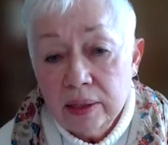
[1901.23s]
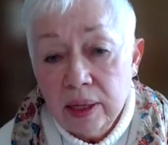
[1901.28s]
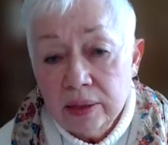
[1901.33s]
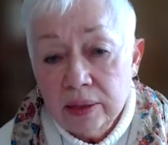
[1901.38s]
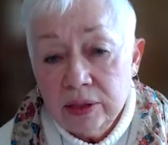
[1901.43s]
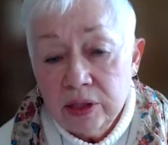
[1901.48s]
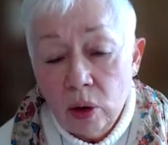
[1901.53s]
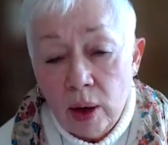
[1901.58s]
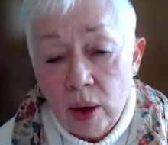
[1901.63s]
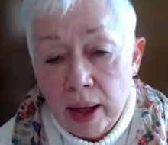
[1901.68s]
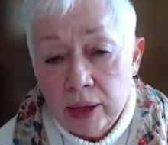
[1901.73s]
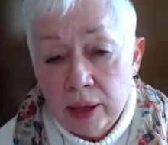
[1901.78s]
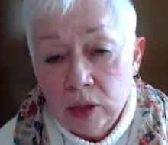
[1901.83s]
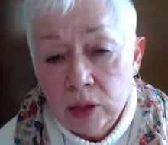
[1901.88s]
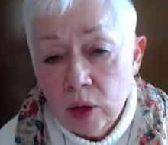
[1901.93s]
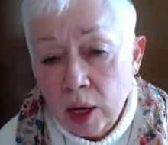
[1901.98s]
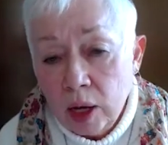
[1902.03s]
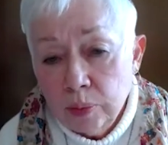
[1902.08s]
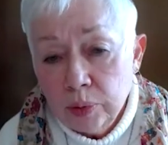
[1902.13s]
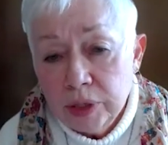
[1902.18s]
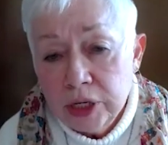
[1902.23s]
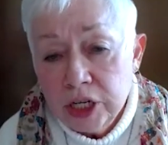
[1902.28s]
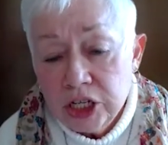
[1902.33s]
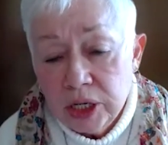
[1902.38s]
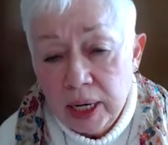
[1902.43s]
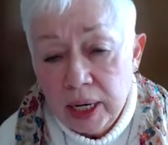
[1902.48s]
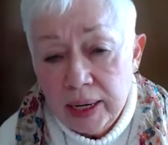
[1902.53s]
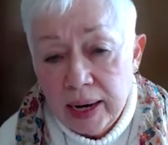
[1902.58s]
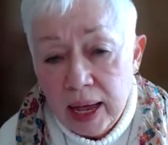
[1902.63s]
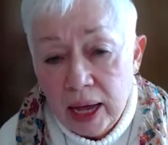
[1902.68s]
So I
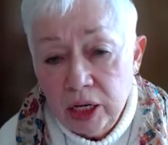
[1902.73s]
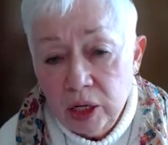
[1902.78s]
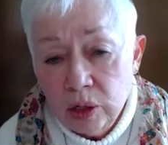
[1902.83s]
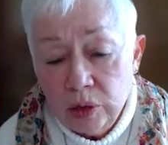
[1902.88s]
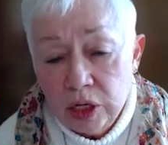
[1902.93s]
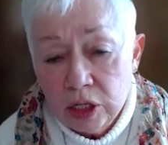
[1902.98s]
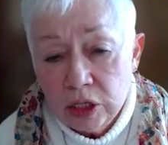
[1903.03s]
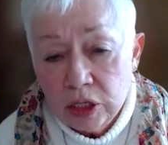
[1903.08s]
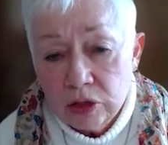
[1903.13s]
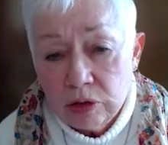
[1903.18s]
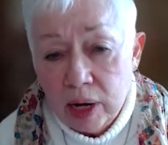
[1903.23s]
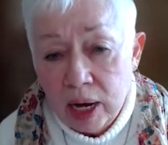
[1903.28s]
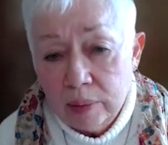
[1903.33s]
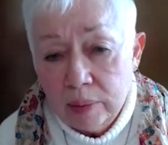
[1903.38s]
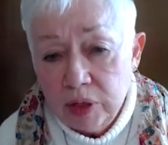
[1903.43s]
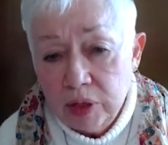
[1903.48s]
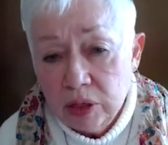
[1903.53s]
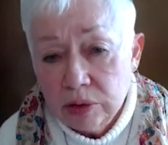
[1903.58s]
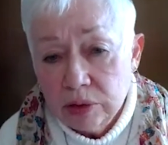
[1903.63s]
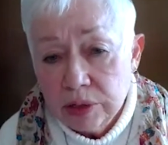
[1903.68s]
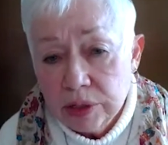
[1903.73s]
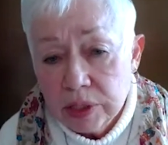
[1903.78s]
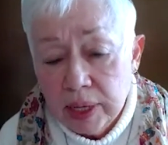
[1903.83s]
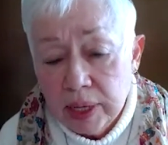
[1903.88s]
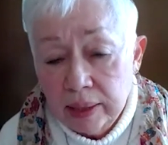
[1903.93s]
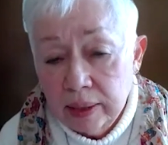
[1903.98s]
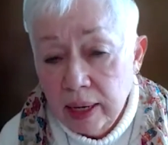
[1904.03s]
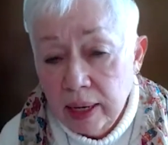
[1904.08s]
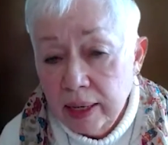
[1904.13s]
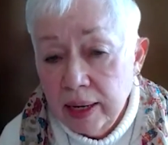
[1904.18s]
appreciate how you described yours,
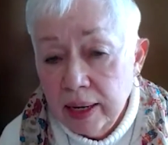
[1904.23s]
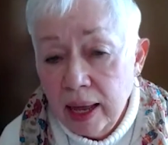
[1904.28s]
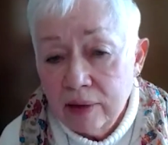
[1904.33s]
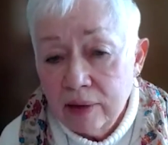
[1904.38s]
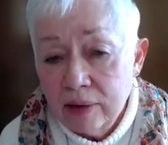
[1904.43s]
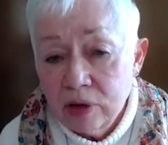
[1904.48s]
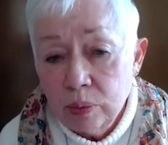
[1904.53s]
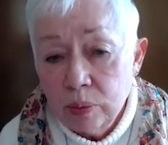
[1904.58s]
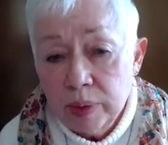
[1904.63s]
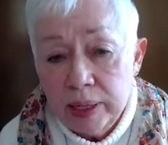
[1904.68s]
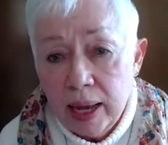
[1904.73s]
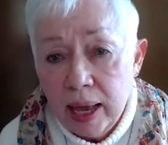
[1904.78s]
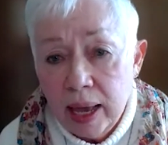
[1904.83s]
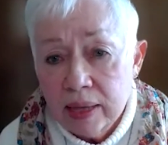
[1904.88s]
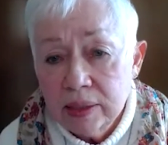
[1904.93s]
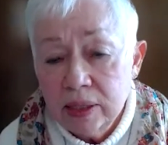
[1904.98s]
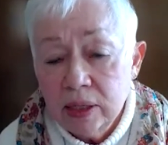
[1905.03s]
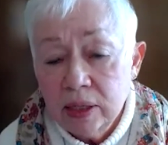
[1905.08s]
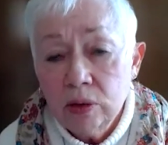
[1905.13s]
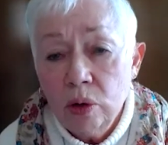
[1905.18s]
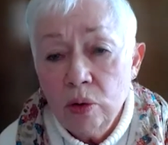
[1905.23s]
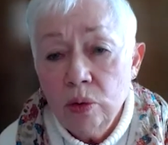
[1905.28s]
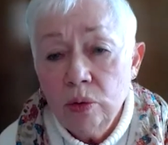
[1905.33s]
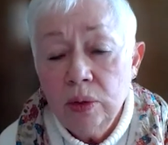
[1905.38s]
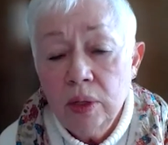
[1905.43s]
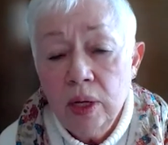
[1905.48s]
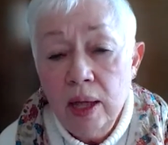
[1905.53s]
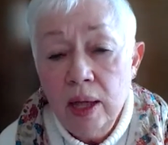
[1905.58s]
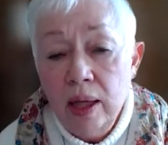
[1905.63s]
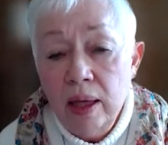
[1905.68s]
and everyone has their
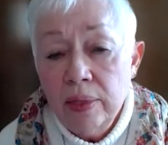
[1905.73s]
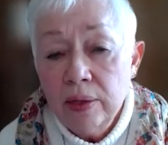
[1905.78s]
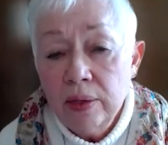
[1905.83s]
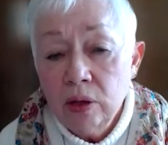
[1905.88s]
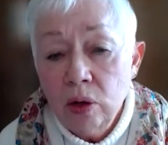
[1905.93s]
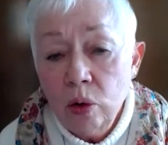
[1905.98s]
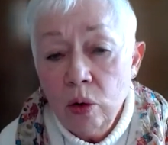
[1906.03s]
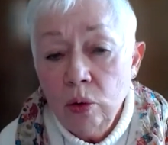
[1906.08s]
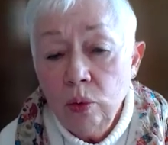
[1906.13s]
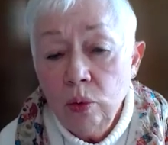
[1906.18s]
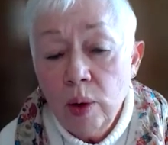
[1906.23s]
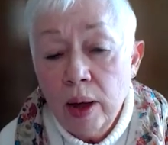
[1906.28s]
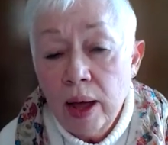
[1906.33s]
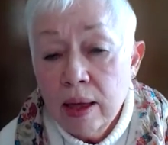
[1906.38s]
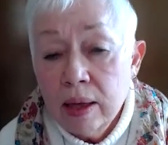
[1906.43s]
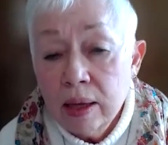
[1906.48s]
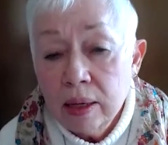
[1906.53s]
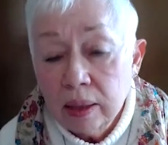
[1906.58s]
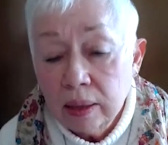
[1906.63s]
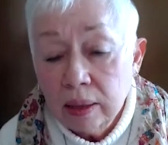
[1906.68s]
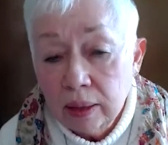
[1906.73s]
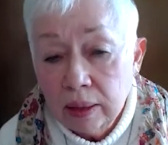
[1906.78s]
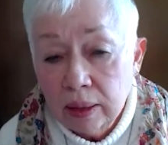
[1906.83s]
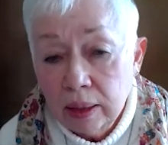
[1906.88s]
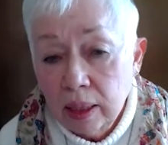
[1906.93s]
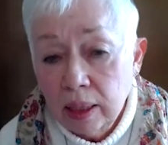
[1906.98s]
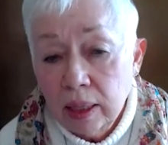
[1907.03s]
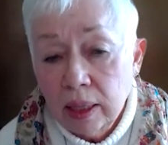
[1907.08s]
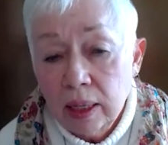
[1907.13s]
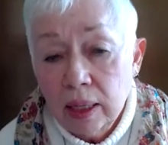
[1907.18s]
own way
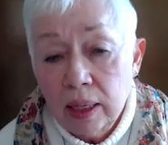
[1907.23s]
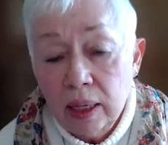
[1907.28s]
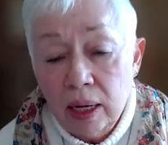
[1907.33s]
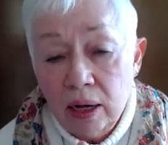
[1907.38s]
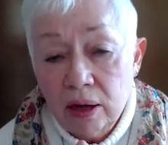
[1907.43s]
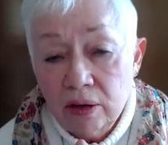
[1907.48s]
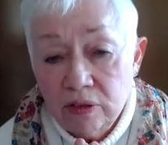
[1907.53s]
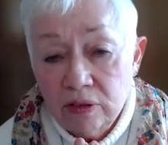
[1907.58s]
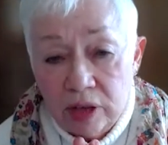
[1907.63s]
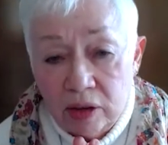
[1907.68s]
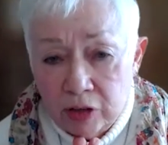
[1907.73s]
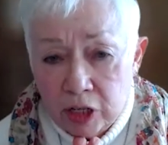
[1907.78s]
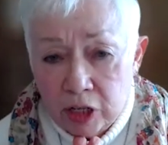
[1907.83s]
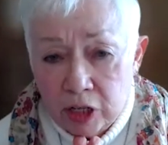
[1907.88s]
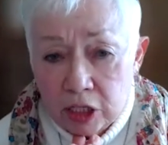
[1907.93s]
of